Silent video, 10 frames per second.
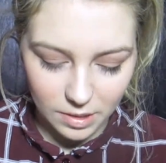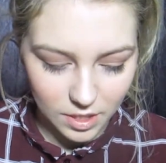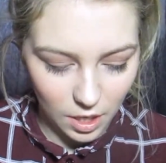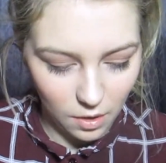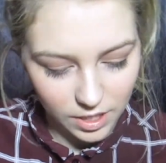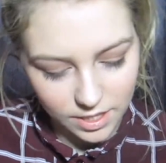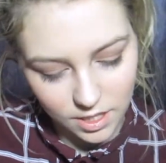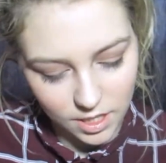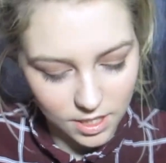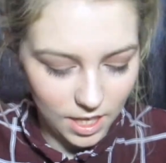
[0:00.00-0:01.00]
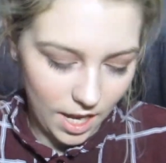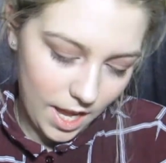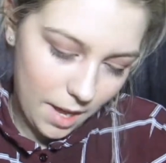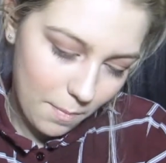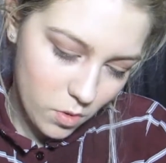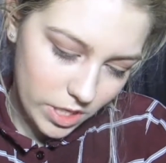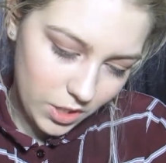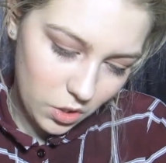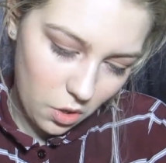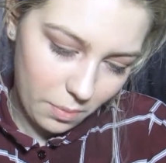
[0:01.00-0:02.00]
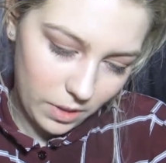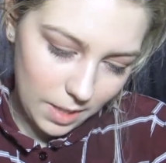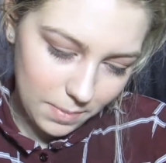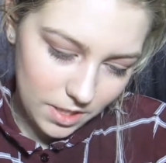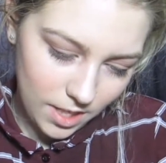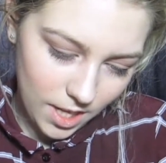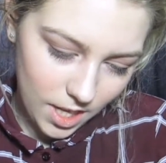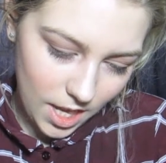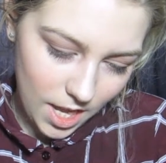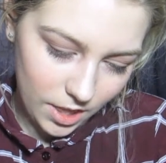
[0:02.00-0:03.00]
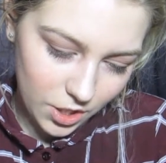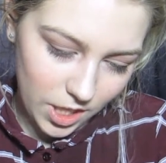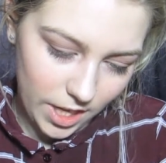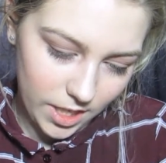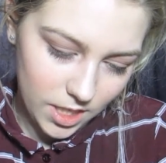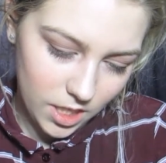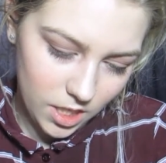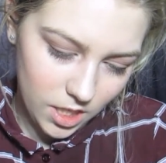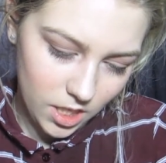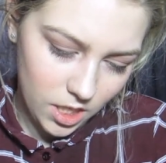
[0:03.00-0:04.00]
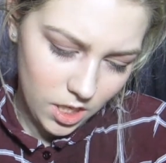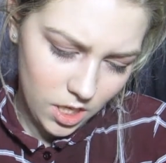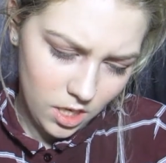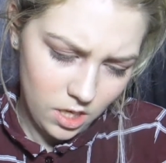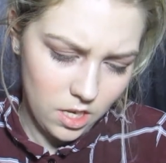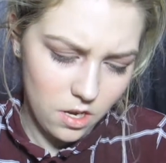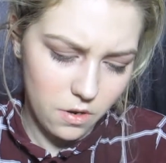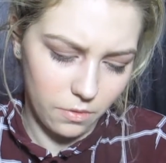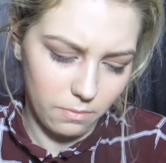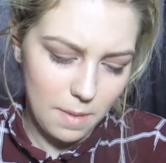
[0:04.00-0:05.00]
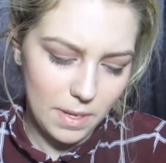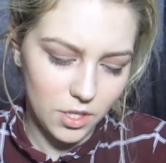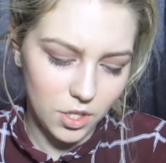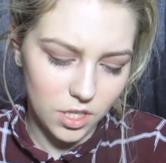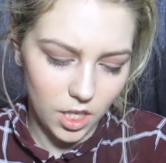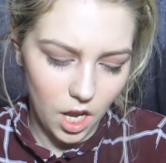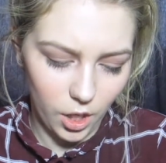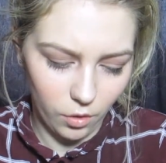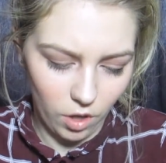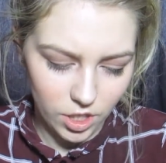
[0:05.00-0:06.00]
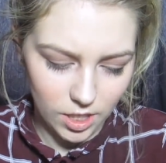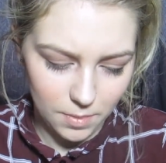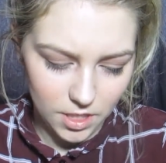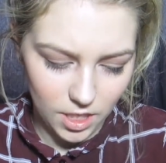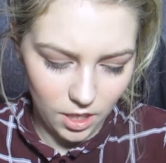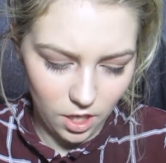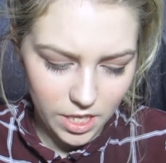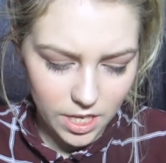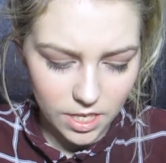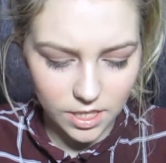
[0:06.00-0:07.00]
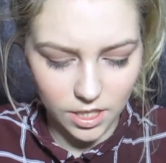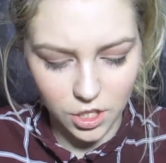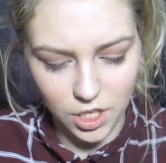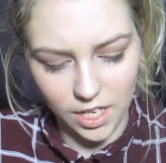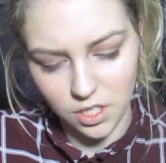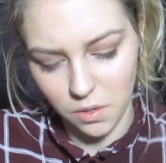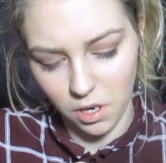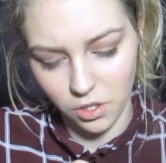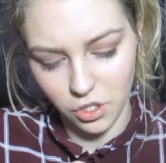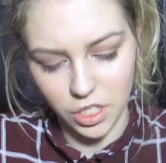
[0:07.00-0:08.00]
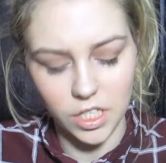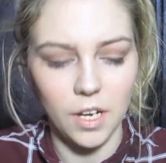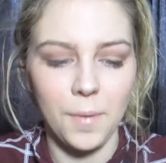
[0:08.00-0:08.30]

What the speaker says: So this is a Body Shop lipstick in the shade, oh, maybe it's just a Colour Crush lipstick. I think it's in the shade 200.